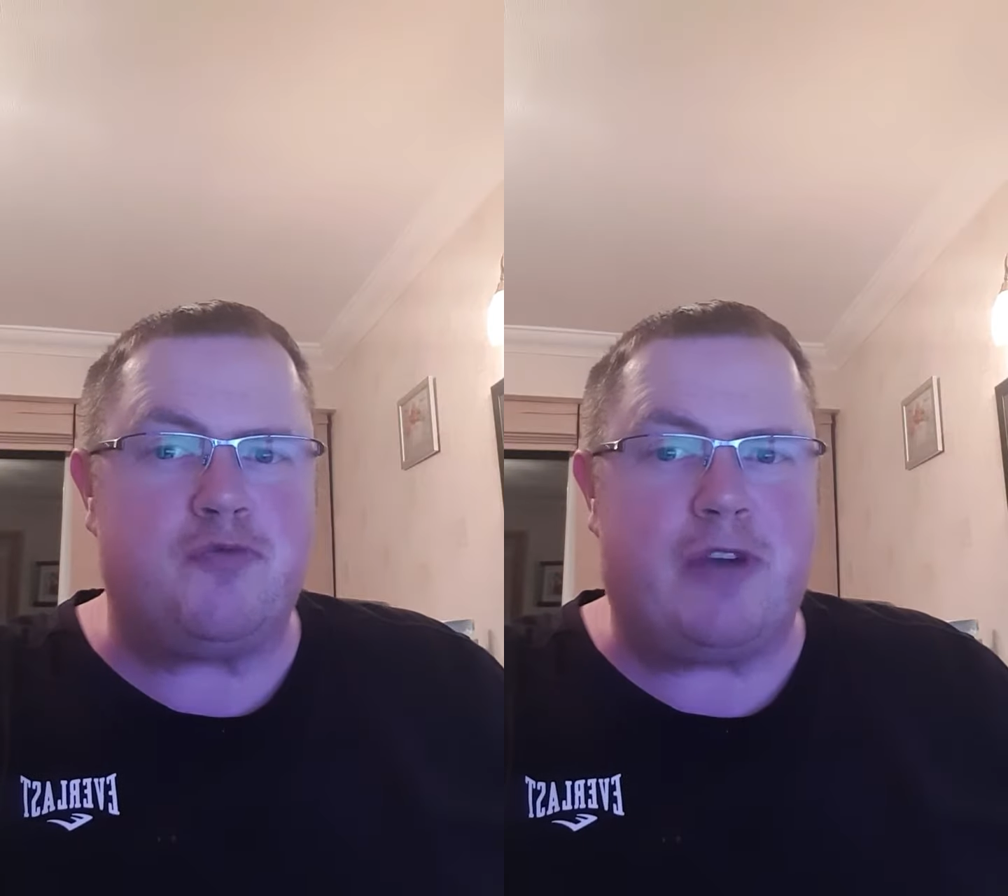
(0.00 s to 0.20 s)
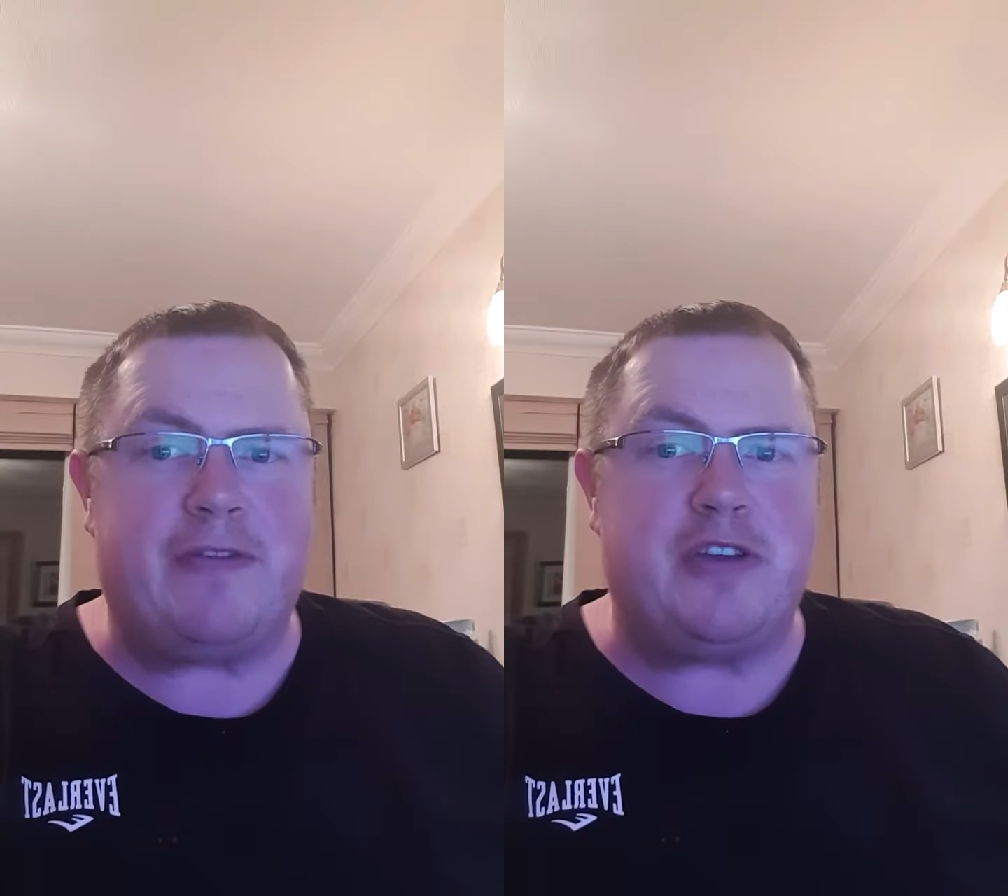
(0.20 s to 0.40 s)

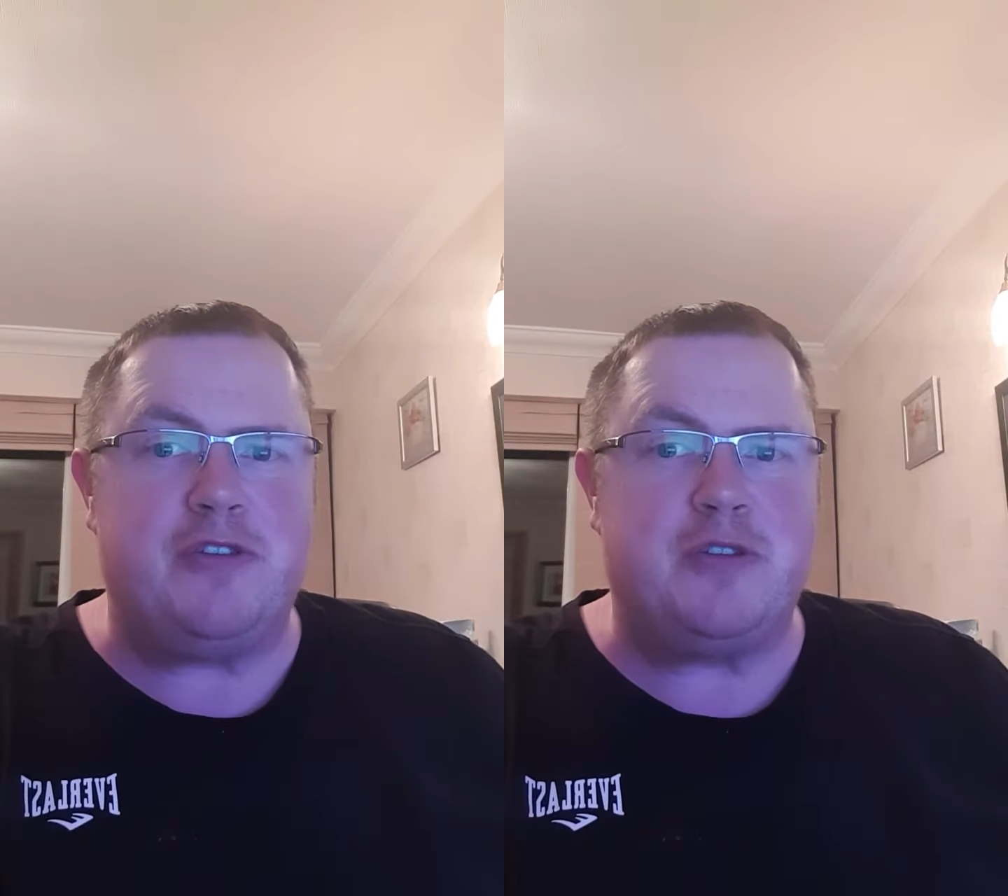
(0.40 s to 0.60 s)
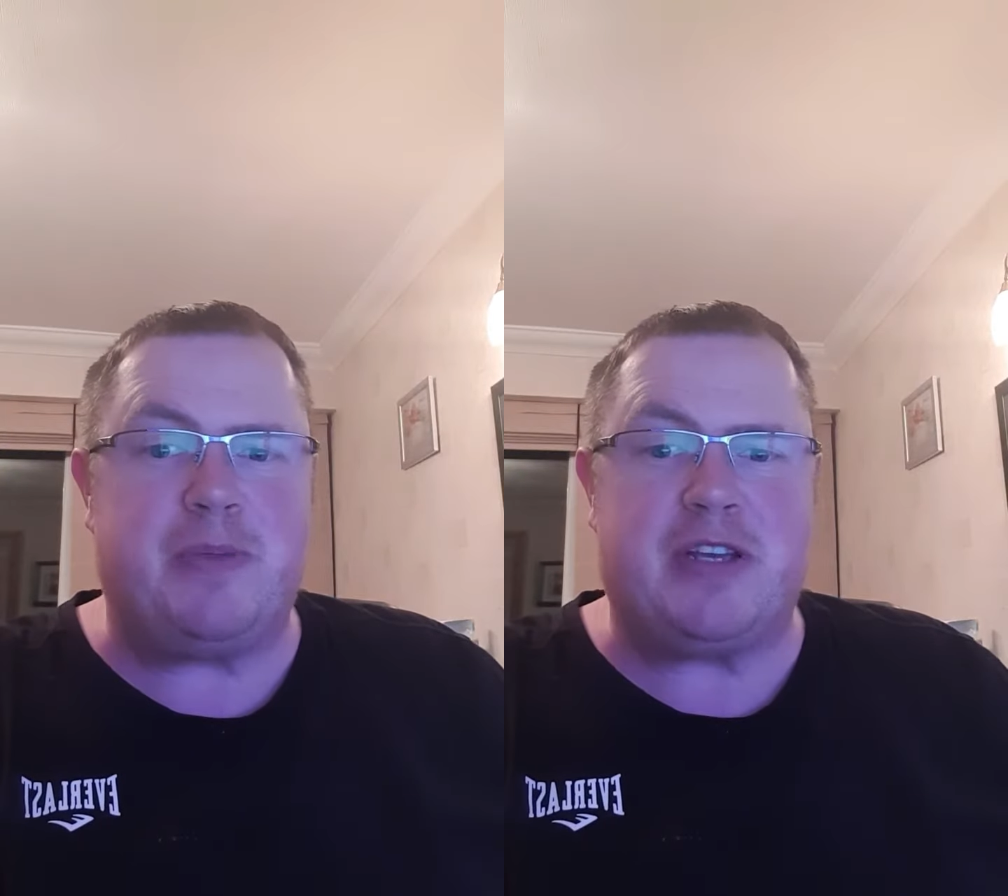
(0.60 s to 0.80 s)

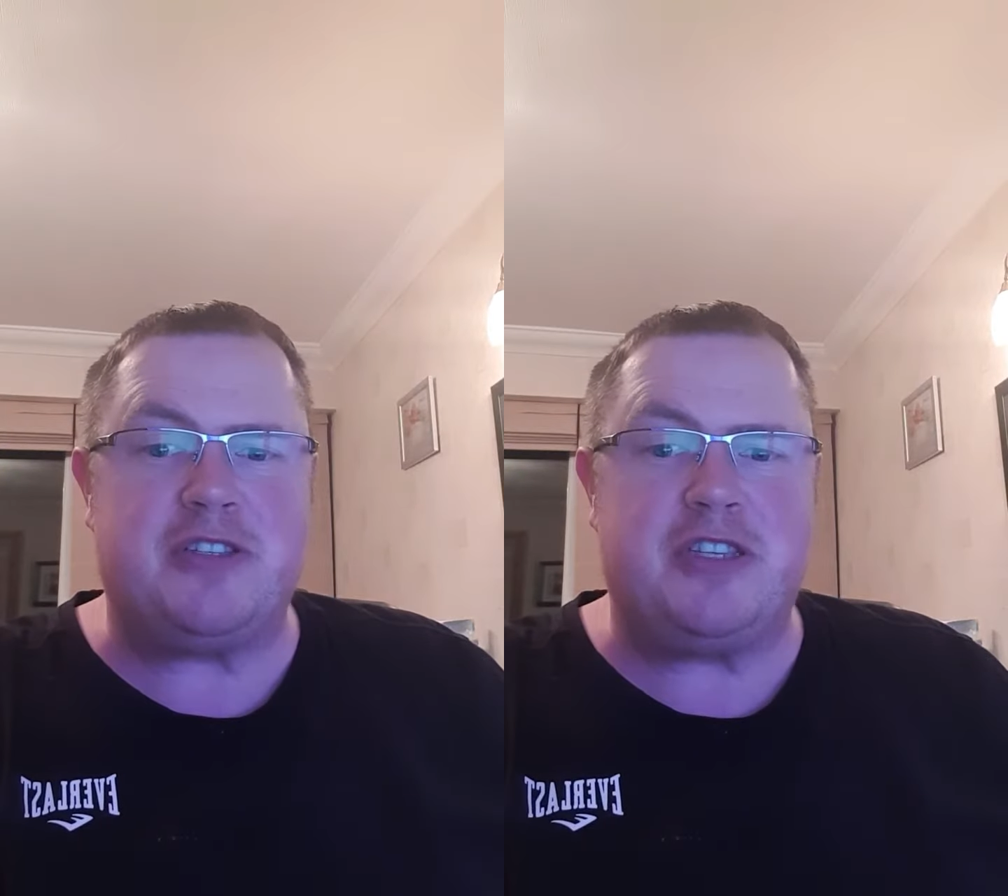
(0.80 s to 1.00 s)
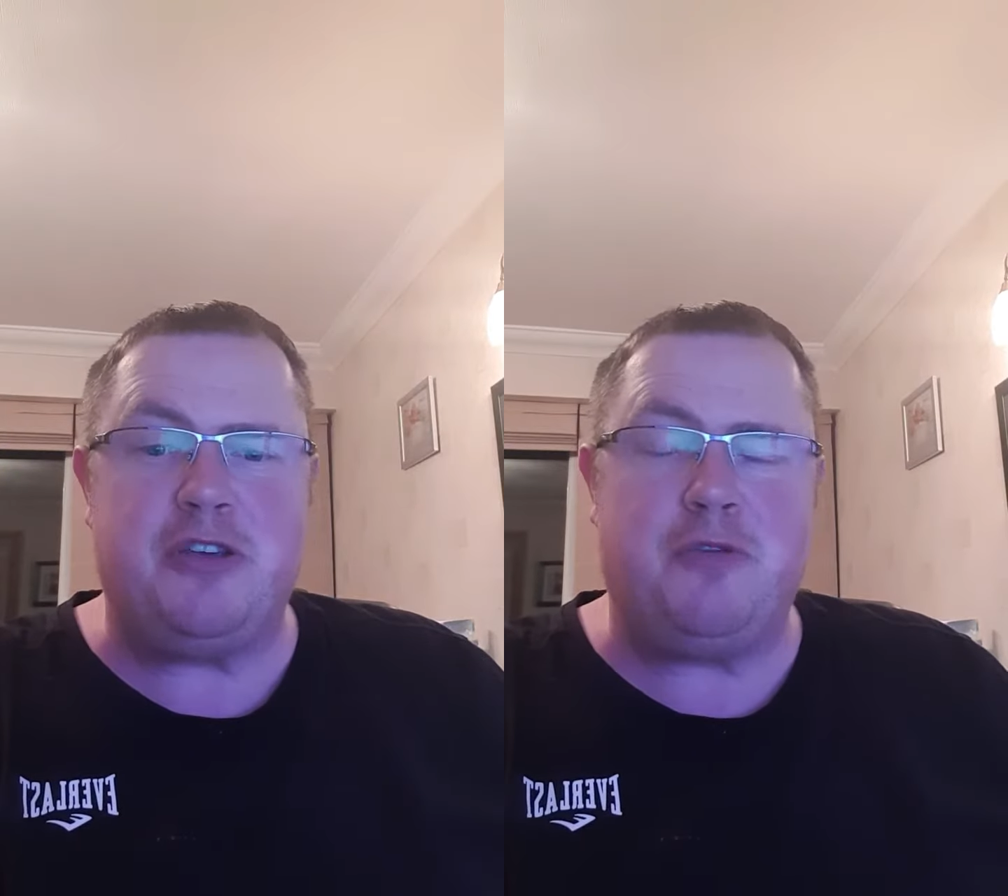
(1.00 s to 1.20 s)
revenues
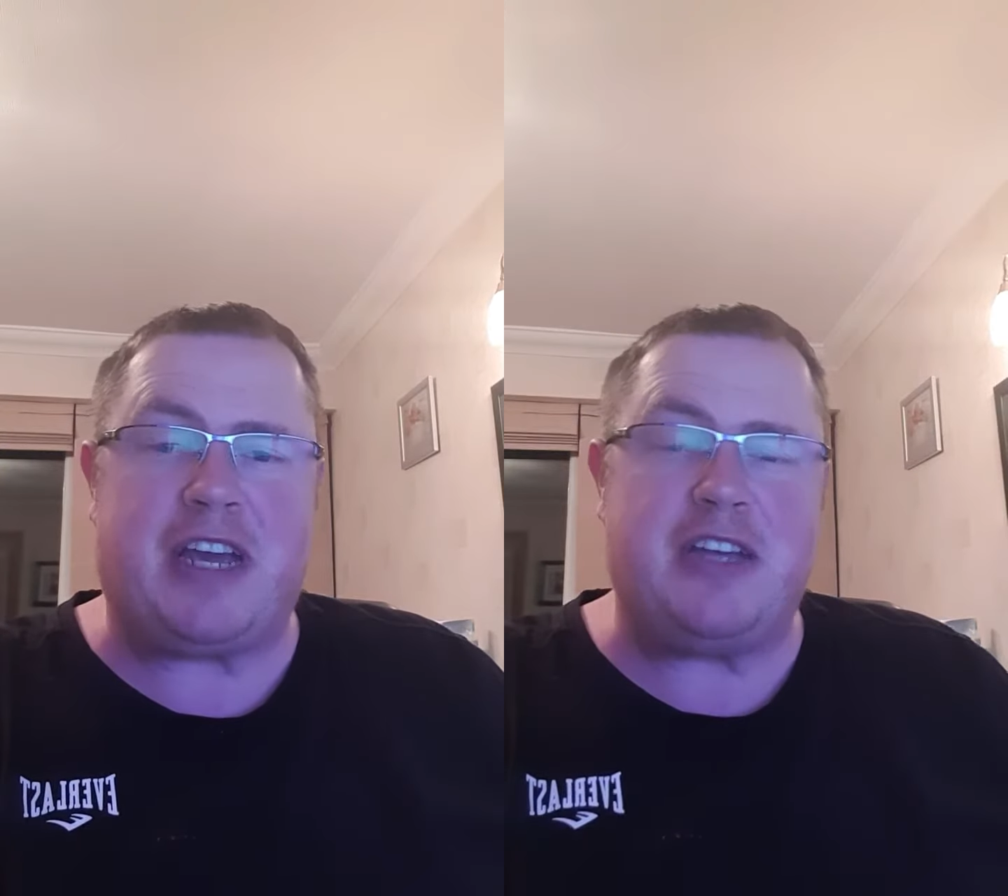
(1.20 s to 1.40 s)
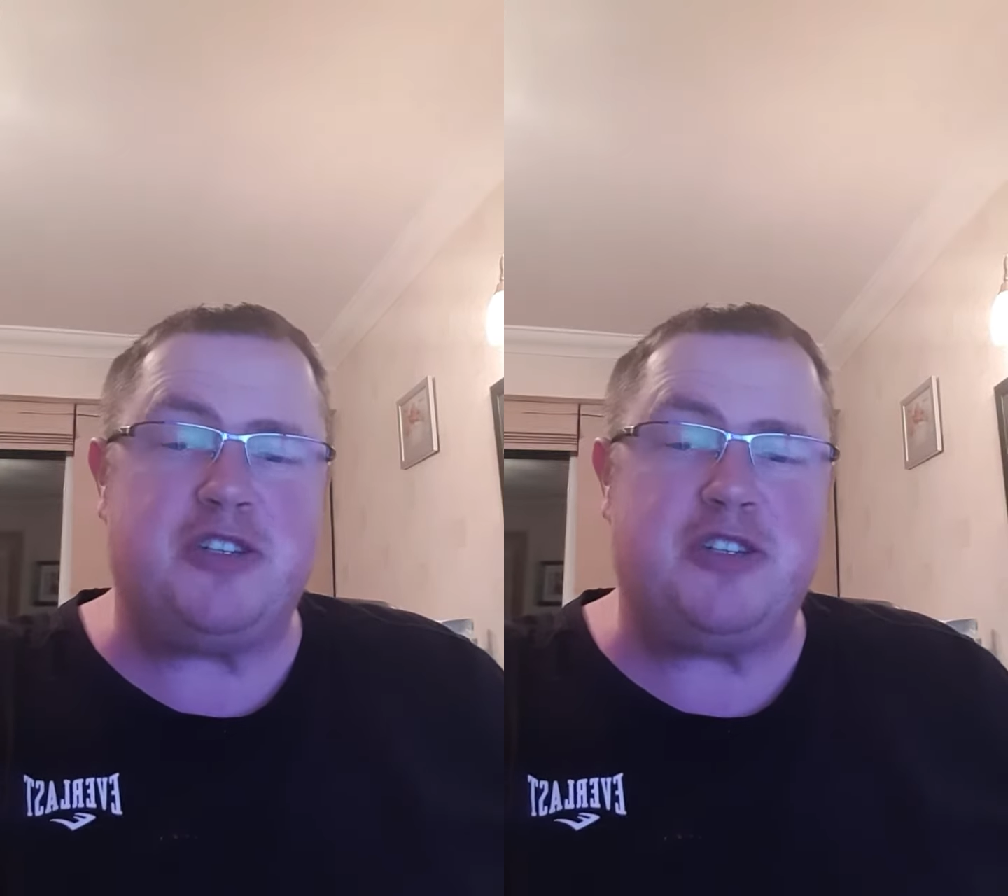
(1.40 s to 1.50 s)
because the UK